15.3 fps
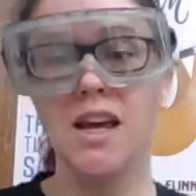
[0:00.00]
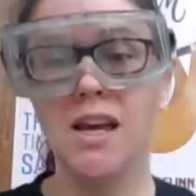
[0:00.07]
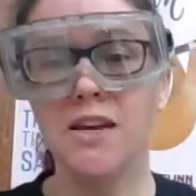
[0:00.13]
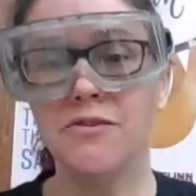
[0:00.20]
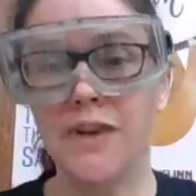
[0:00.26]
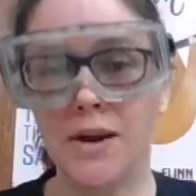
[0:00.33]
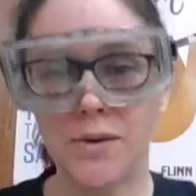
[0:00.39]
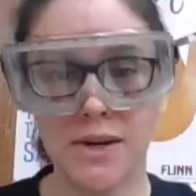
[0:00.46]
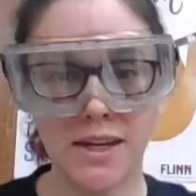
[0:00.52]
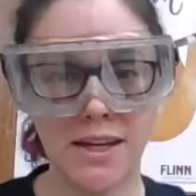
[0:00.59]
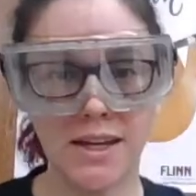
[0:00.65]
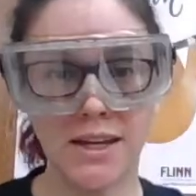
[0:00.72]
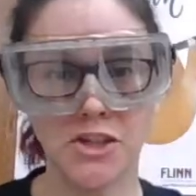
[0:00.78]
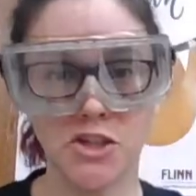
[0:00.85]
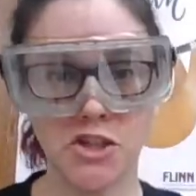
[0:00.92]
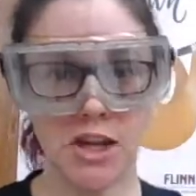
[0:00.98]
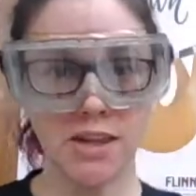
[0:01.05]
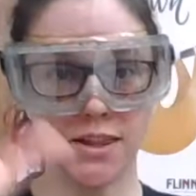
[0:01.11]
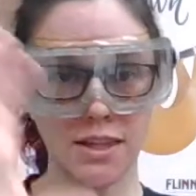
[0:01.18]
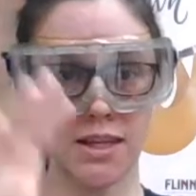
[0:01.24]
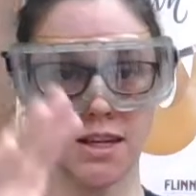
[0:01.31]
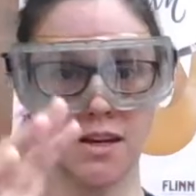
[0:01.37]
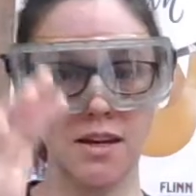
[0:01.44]
If I were heating
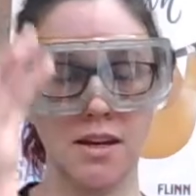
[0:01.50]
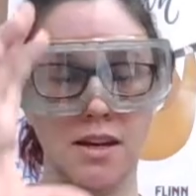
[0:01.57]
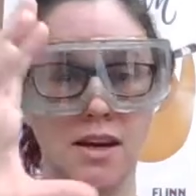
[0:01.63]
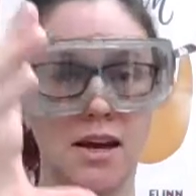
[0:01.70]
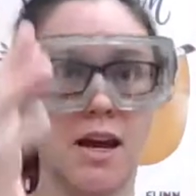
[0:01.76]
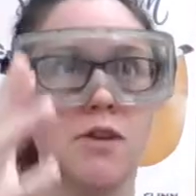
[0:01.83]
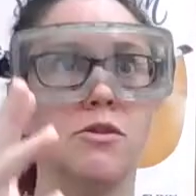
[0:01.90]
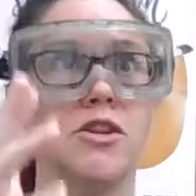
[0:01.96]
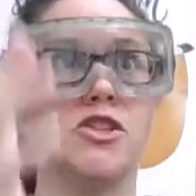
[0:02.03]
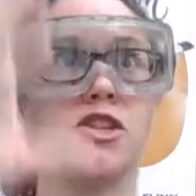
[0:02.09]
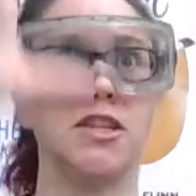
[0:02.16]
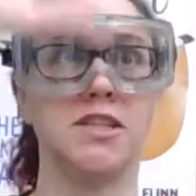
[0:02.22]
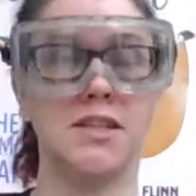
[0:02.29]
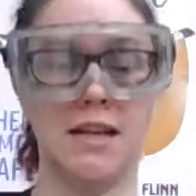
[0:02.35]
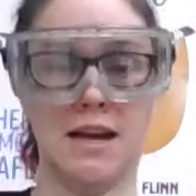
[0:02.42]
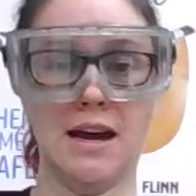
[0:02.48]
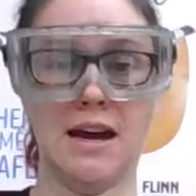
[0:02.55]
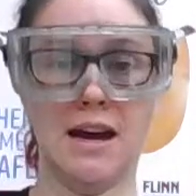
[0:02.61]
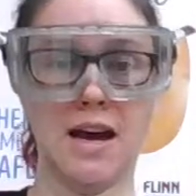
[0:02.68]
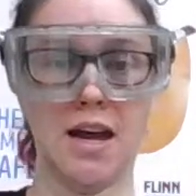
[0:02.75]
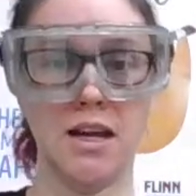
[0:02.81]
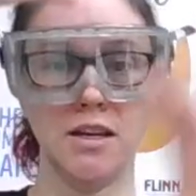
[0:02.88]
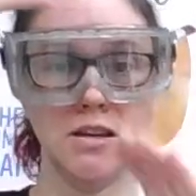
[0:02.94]
gently, I would adjust it
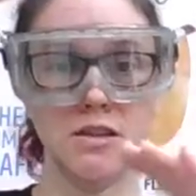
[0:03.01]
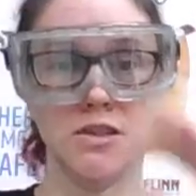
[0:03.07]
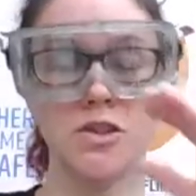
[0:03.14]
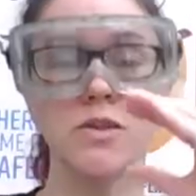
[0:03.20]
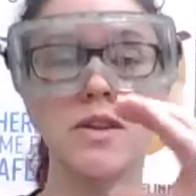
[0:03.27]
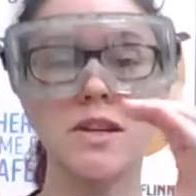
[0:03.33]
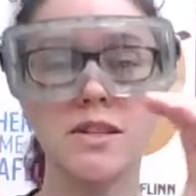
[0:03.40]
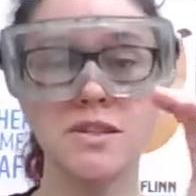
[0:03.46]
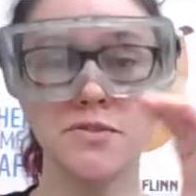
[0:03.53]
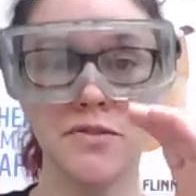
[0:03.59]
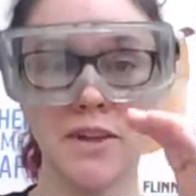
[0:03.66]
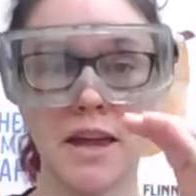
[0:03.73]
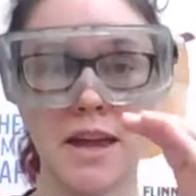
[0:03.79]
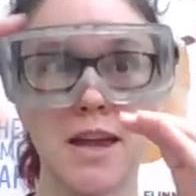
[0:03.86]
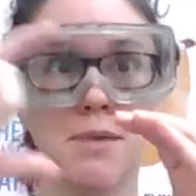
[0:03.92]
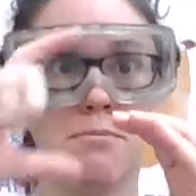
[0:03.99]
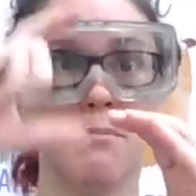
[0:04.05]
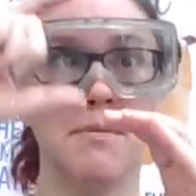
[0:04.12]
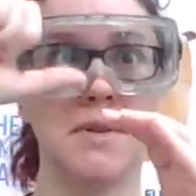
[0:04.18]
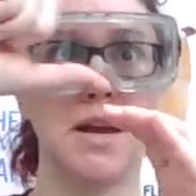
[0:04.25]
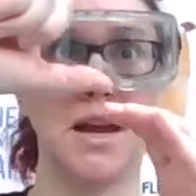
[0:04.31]
high so that it's flame,